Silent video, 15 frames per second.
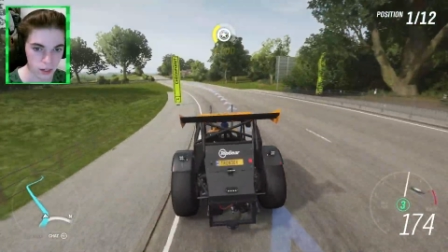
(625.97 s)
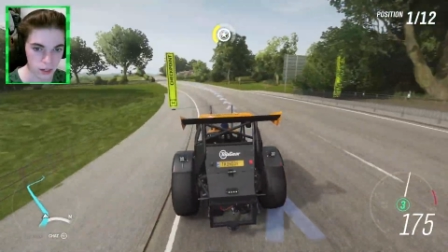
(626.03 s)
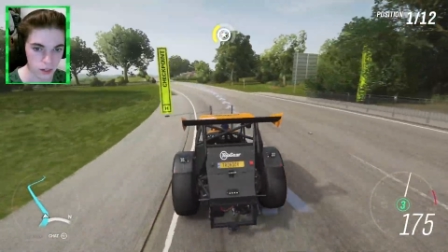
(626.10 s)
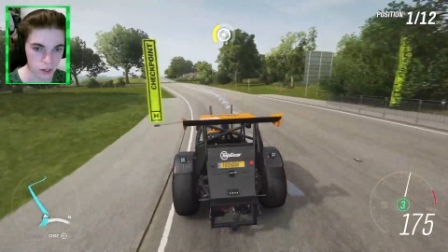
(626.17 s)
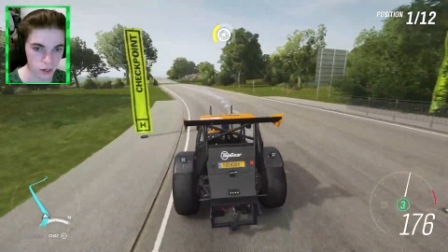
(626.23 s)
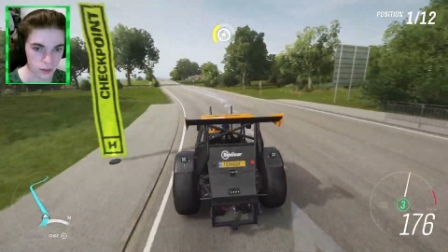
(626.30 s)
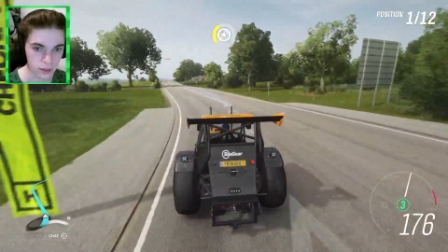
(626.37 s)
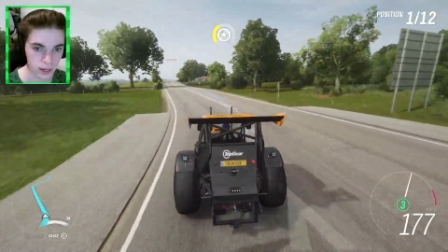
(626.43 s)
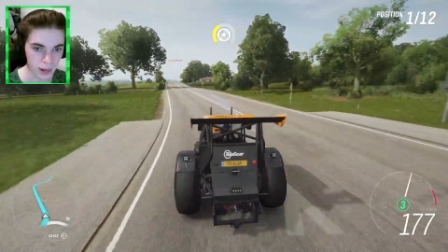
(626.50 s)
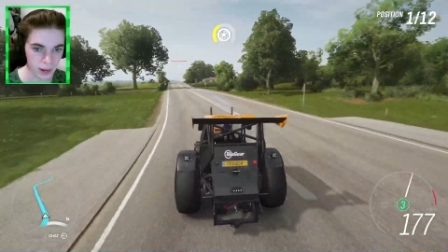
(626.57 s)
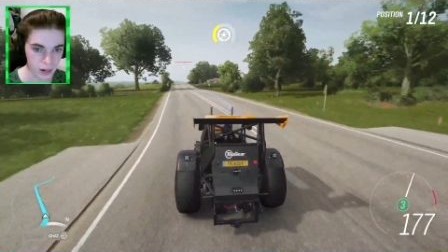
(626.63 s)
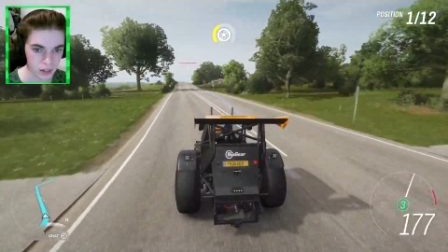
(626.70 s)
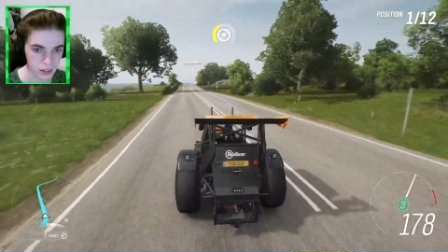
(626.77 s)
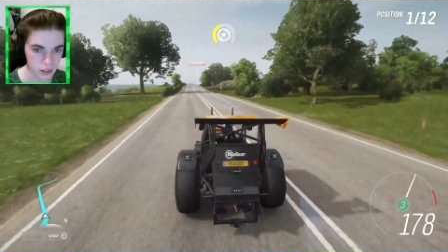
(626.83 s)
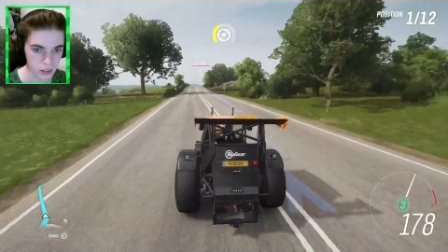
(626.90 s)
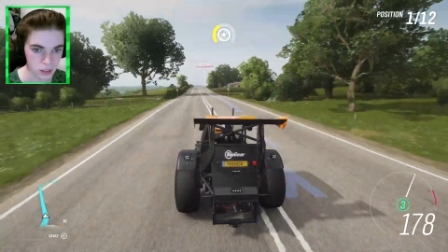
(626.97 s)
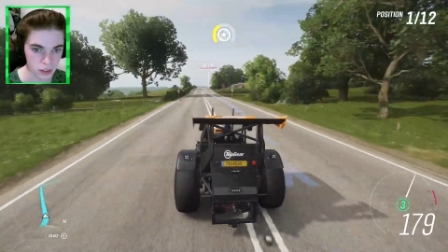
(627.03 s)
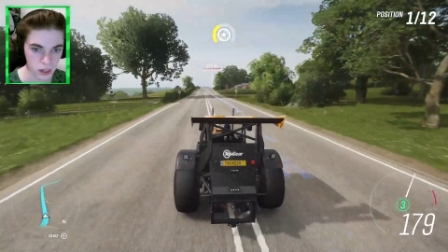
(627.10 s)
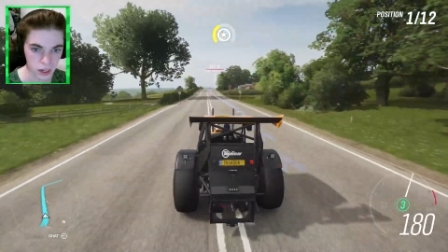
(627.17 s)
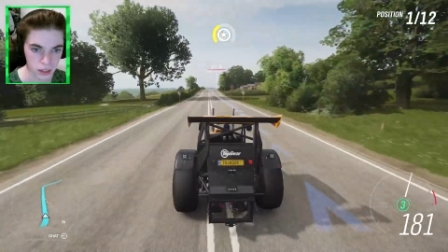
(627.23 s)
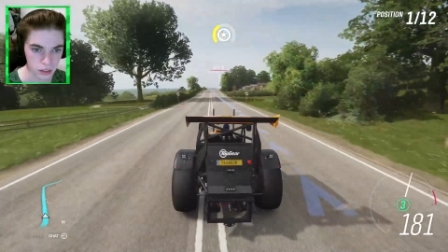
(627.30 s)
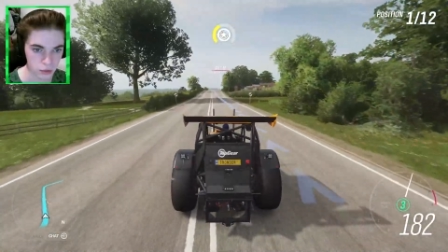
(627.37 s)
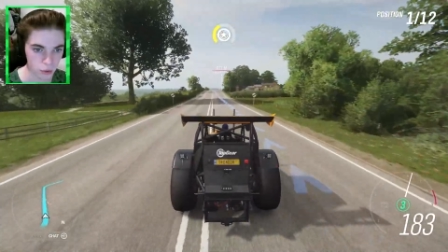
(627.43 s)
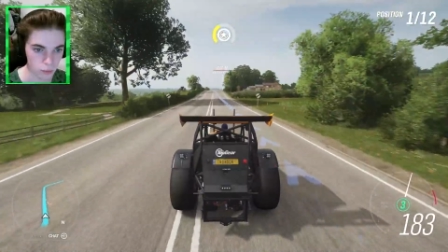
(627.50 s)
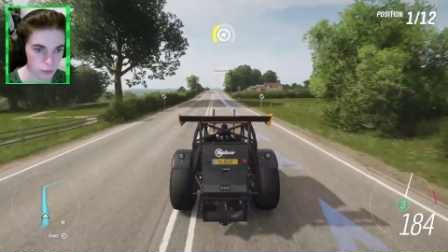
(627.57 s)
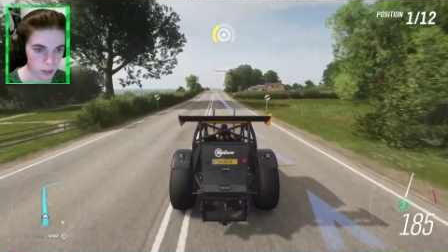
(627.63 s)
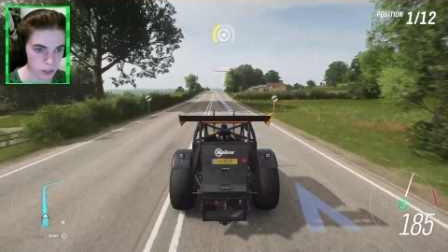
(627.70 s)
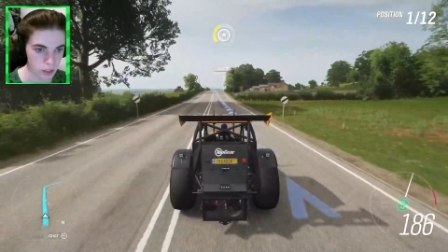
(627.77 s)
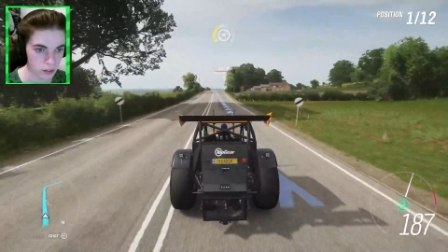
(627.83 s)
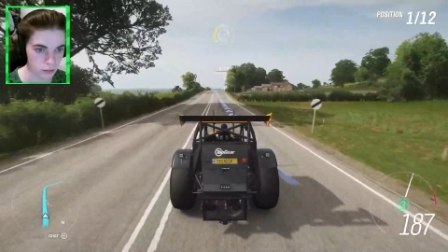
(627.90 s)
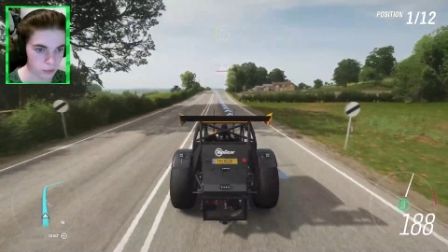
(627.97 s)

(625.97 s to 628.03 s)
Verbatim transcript: you know the houses are starting to appear.